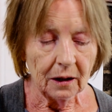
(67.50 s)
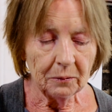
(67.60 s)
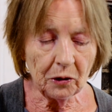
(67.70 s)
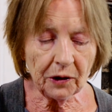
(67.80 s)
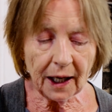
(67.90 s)

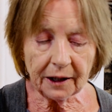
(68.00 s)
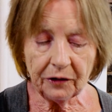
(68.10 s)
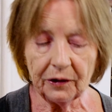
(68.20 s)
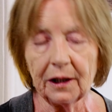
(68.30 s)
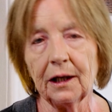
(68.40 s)
More
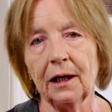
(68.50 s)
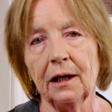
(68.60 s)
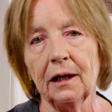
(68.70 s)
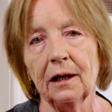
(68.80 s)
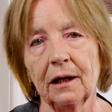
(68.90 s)

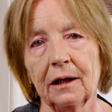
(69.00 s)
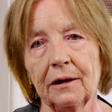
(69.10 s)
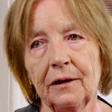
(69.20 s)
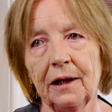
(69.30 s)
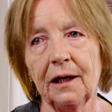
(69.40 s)
accurately,
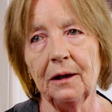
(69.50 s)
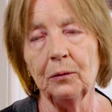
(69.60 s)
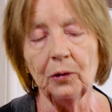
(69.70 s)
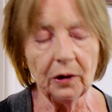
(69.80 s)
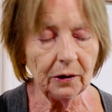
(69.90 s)
the
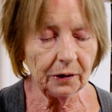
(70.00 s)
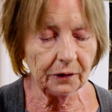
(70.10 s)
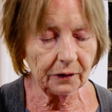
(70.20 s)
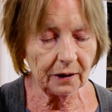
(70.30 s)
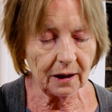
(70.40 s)

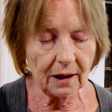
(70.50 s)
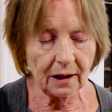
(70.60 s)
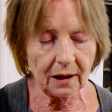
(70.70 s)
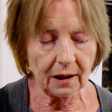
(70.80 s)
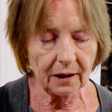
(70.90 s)
word
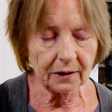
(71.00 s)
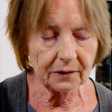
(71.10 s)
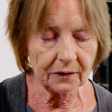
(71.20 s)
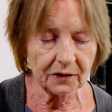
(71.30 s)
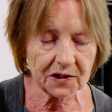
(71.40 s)

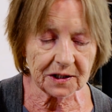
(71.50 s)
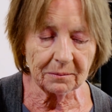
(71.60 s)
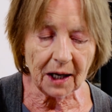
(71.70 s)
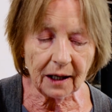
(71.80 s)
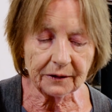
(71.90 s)

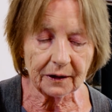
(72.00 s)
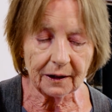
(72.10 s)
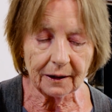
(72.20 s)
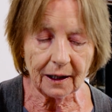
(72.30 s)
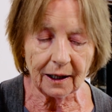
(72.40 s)

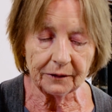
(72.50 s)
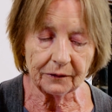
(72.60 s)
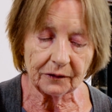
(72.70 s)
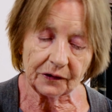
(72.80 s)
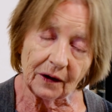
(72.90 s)
samadhi
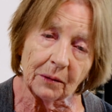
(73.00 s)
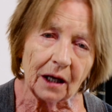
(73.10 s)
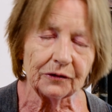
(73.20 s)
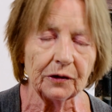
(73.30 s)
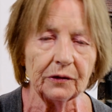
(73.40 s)
and
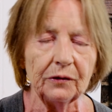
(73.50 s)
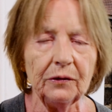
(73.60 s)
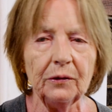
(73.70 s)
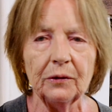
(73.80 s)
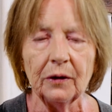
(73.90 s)
samatha
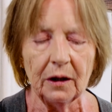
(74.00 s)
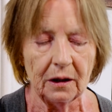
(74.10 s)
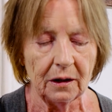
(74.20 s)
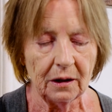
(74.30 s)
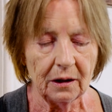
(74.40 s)
too
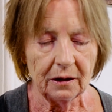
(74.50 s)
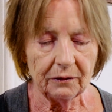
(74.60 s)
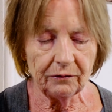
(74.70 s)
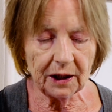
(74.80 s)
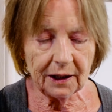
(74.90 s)

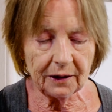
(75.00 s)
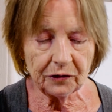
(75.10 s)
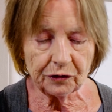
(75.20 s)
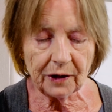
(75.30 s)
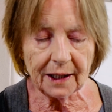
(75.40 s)
really
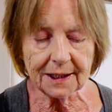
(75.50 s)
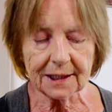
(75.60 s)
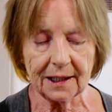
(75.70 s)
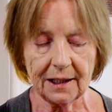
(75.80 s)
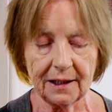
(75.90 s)

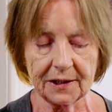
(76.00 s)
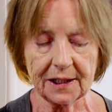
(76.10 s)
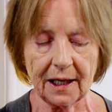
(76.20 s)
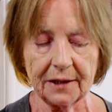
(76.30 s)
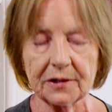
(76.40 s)
translates
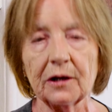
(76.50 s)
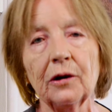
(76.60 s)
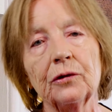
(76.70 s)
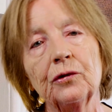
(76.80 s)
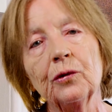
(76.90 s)
as
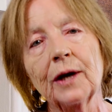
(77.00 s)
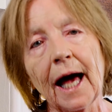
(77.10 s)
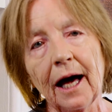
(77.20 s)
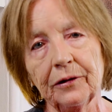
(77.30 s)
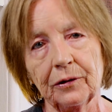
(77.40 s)
to
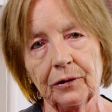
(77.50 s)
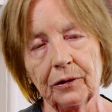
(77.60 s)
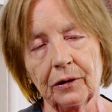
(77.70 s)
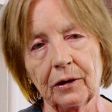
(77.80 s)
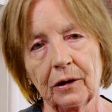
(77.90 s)
gather
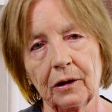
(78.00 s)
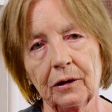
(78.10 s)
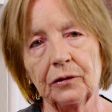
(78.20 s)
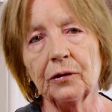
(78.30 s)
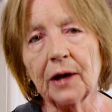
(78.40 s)

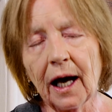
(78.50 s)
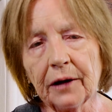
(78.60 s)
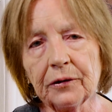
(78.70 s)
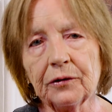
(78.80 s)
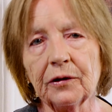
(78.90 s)

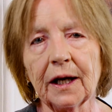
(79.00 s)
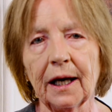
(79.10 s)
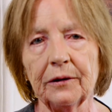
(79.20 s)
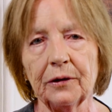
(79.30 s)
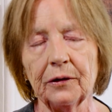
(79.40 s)

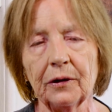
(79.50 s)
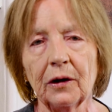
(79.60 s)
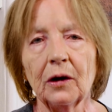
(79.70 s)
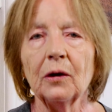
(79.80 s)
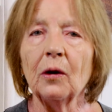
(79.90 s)
together,
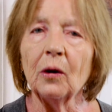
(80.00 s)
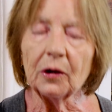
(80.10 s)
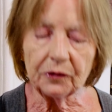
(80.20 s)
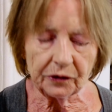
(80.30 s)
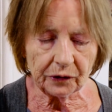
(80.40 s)

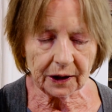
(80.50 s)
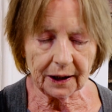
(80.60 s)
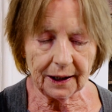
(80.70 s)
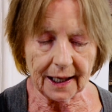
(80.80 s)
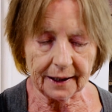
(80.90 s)
or to
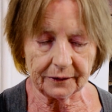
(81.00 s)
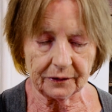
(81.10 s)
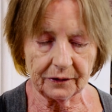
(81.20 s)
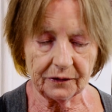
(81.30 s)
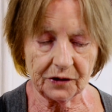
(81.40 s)

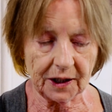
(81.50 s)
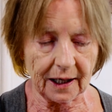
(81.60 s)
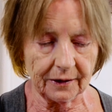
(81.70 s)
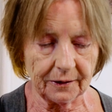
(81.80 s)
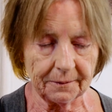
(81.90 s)
collect
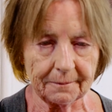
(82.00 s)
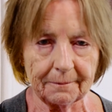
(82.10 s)
together.